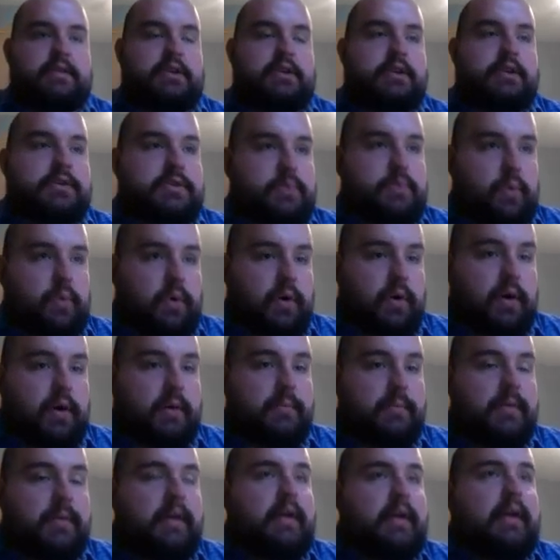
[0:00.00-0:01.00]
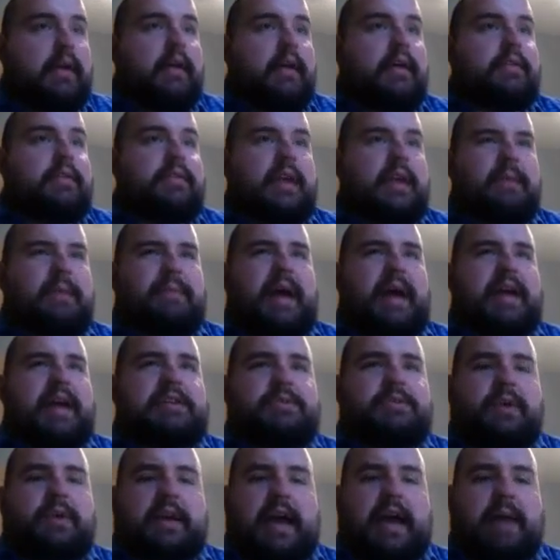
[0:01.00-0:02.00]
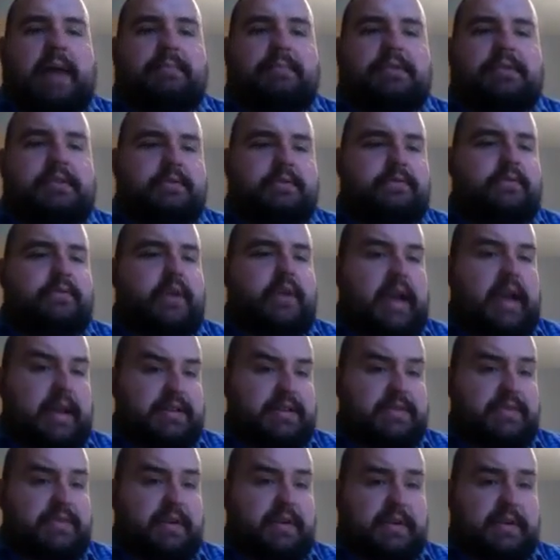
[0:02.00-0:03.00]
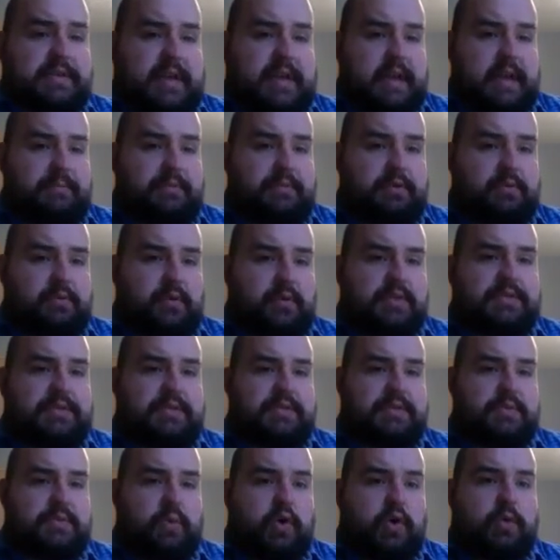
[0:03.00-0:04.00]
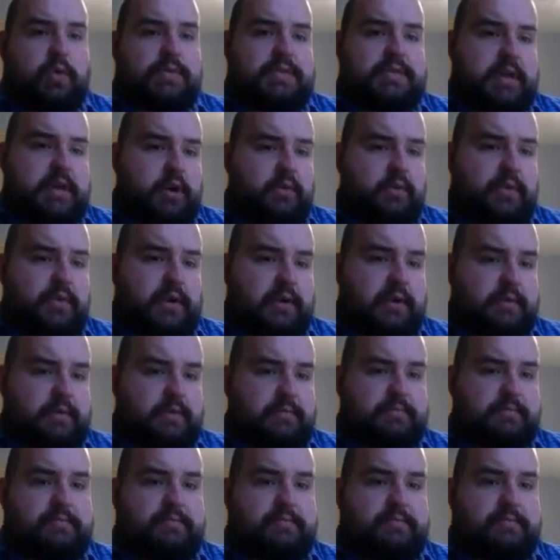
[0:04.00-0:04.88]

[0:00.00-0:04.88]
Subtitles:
Years' War? Think back to what happened to France, for example, once this war was over.